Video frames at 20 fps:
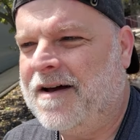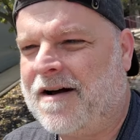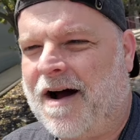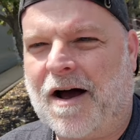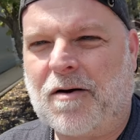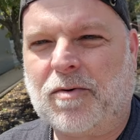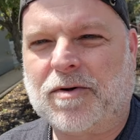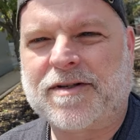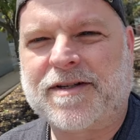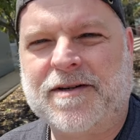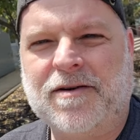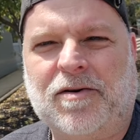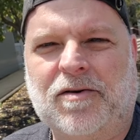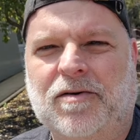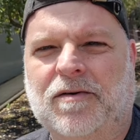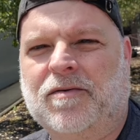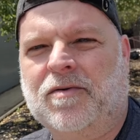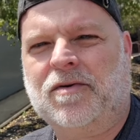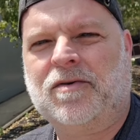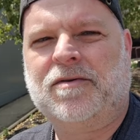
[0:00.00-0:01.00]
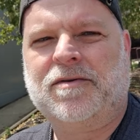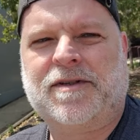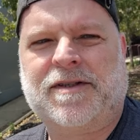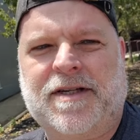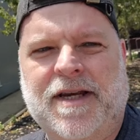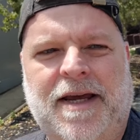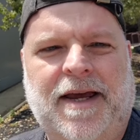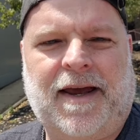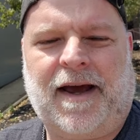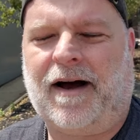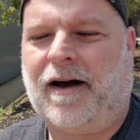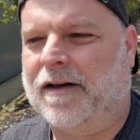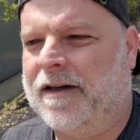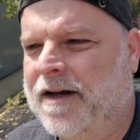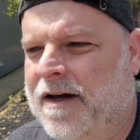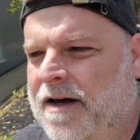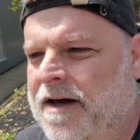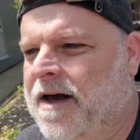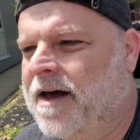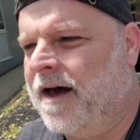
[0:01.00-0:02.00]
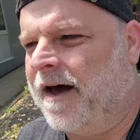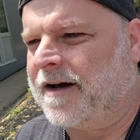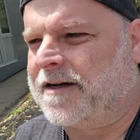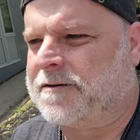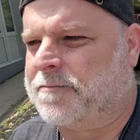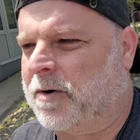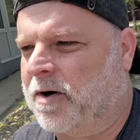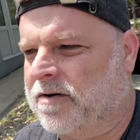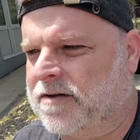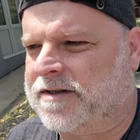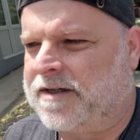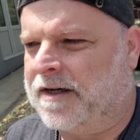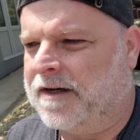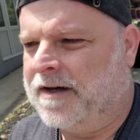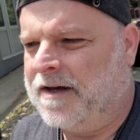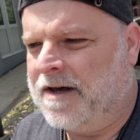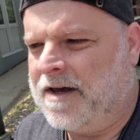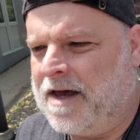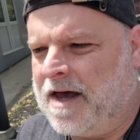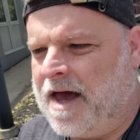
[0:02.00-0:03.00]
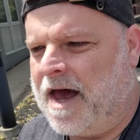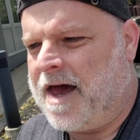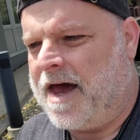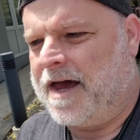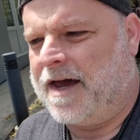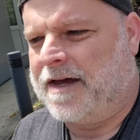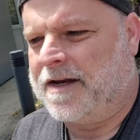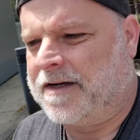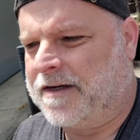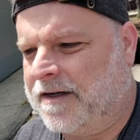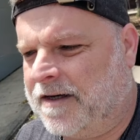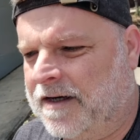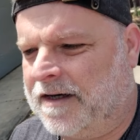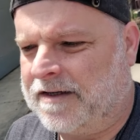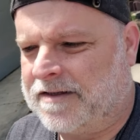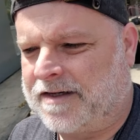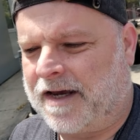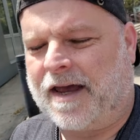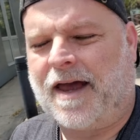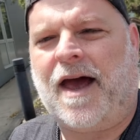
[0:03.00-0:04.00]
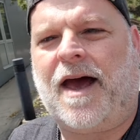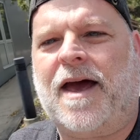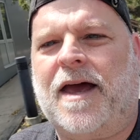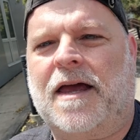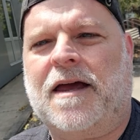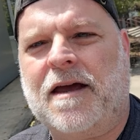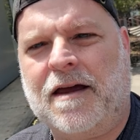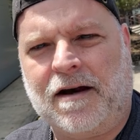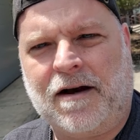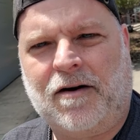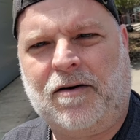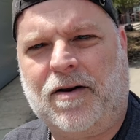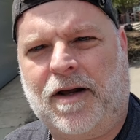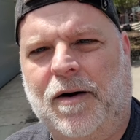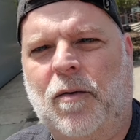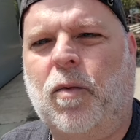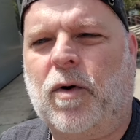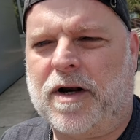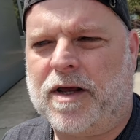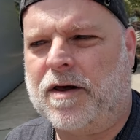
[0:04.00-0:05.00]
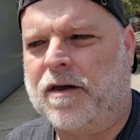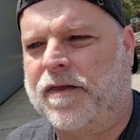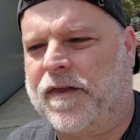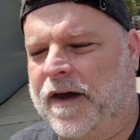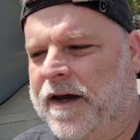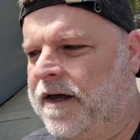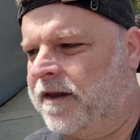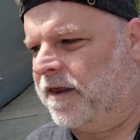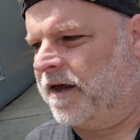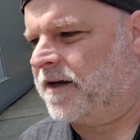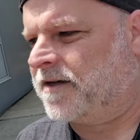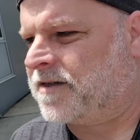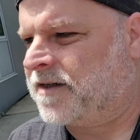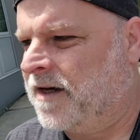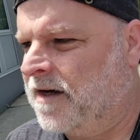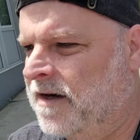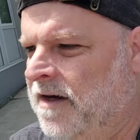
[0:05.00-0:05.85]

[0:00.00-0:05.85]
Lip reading: I will still seek out experts and say, hey, you know, like, what do you think of this?